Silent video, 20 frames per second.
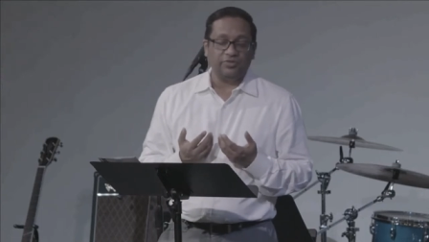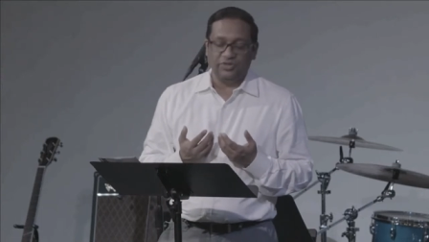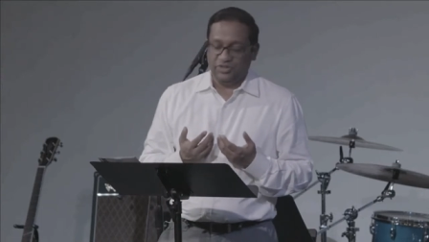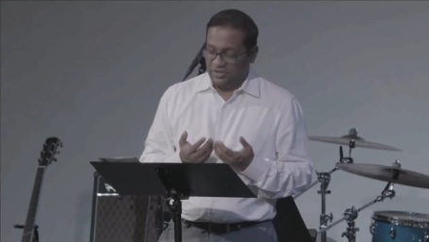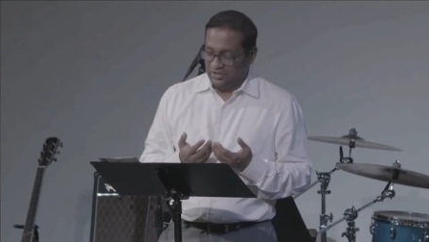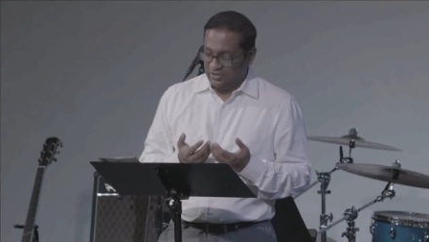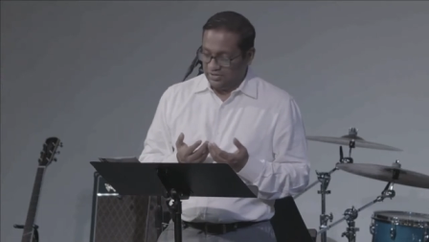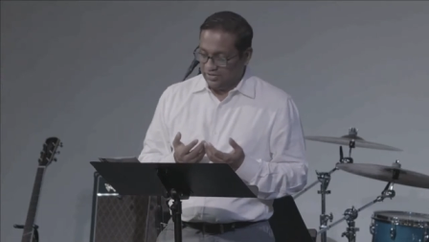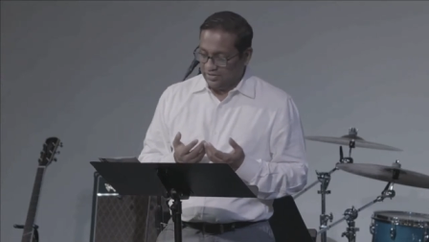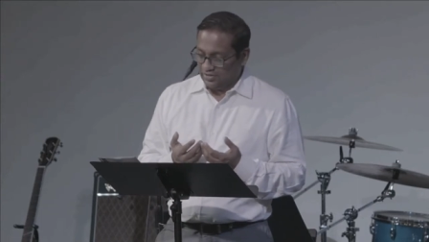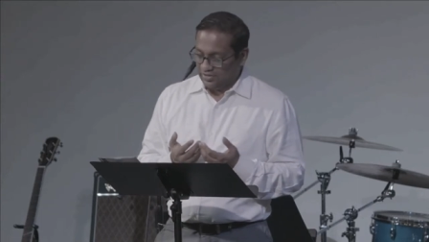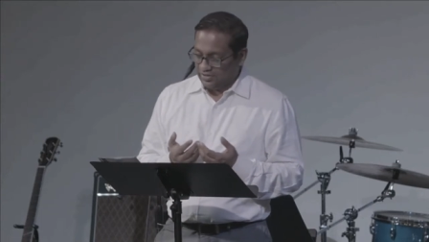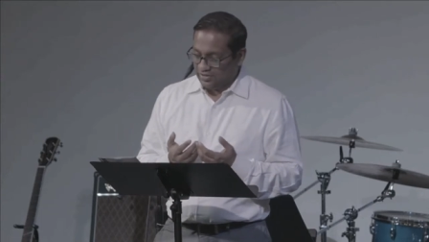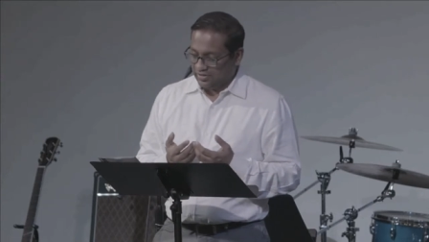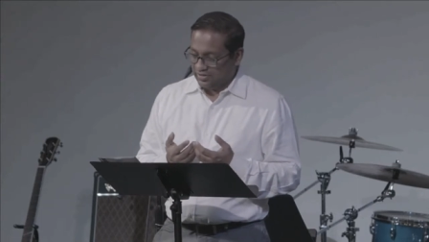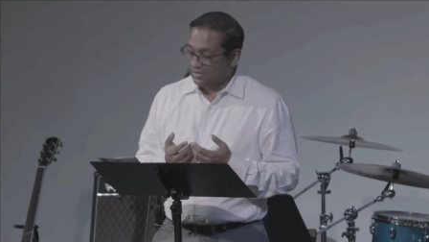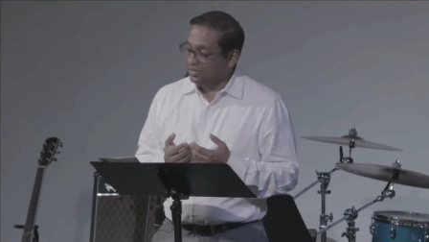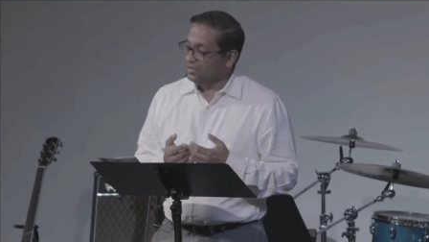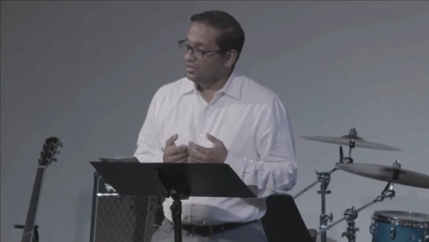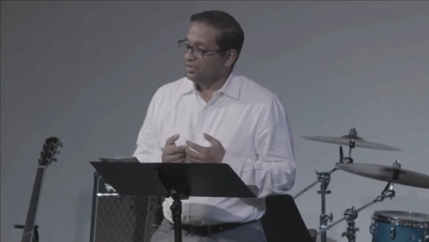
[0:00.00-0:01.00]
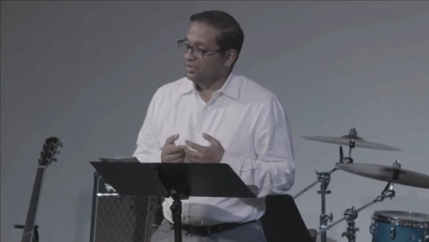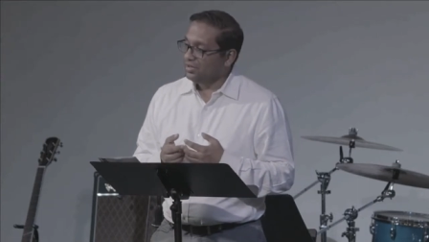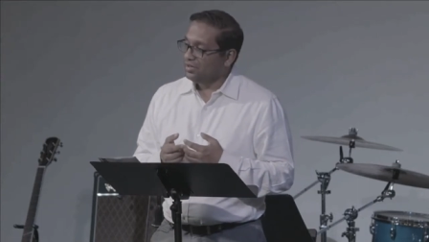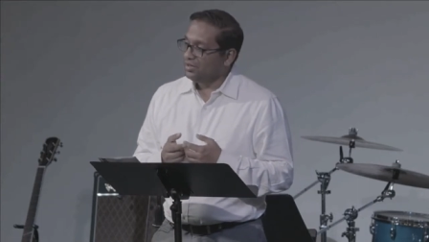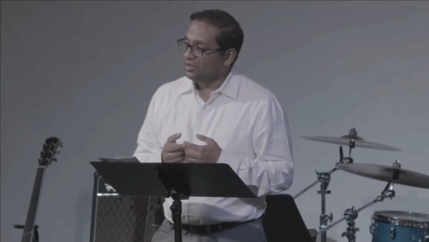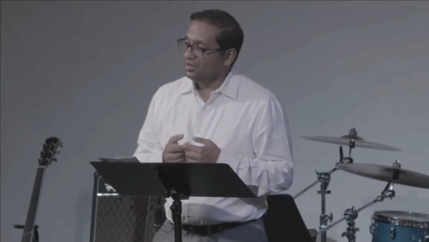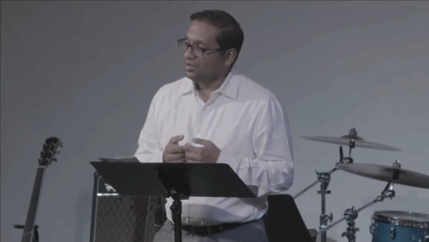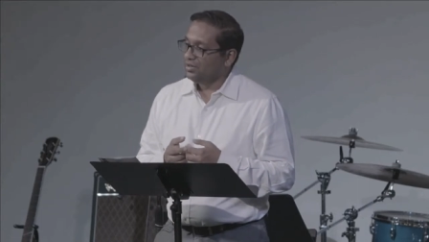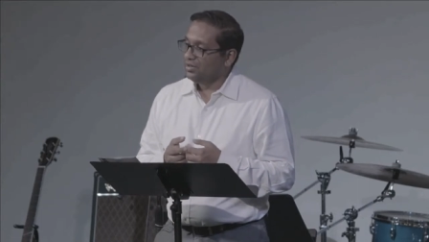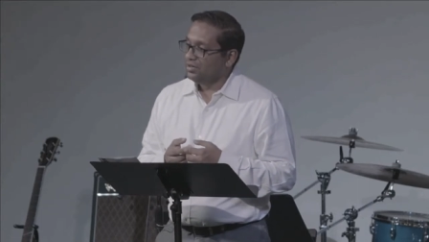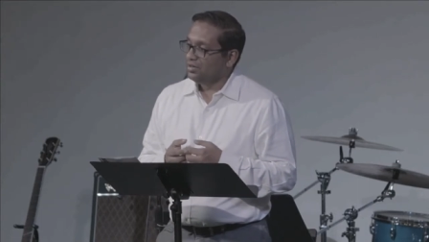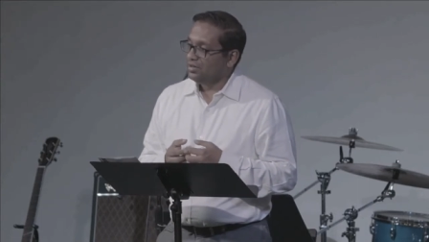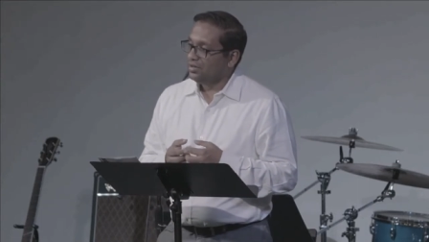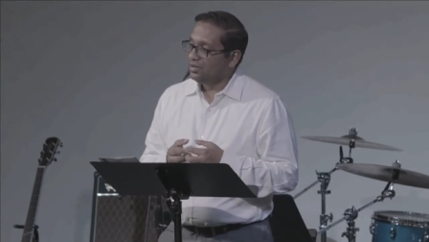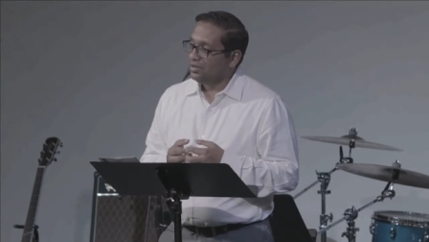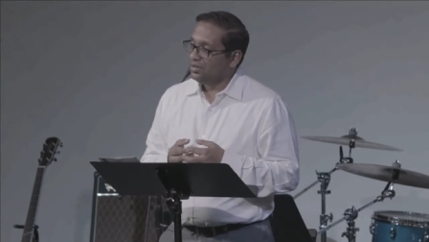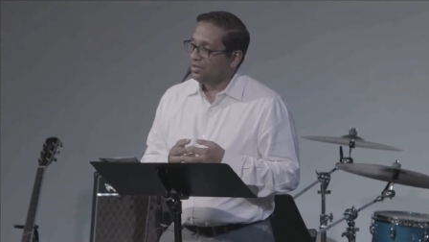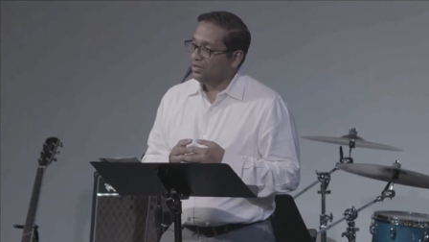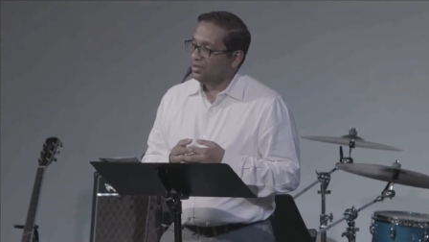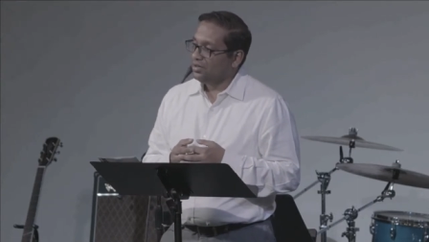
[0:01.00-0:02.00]
Jesus,
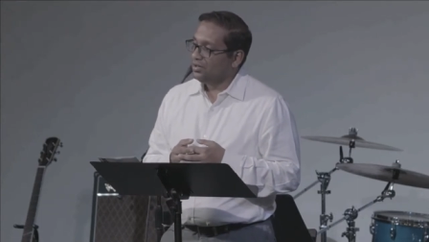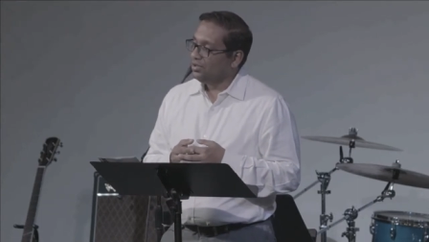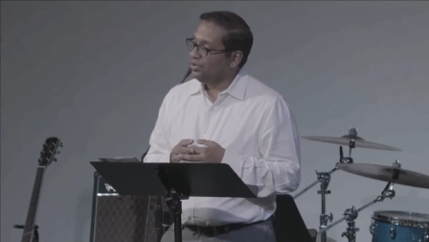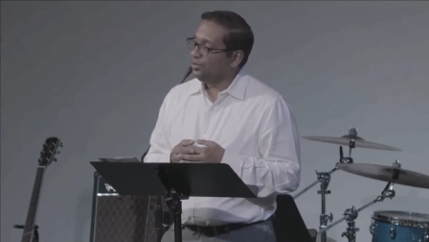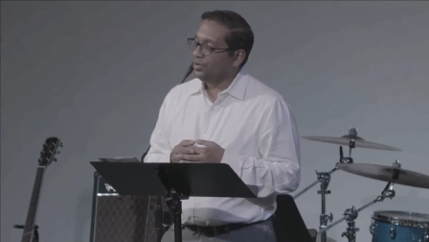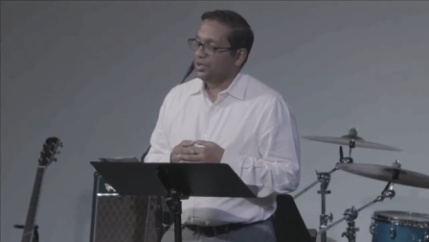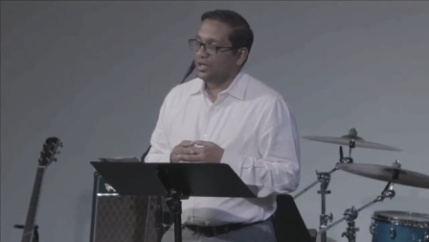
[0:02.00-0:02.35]
you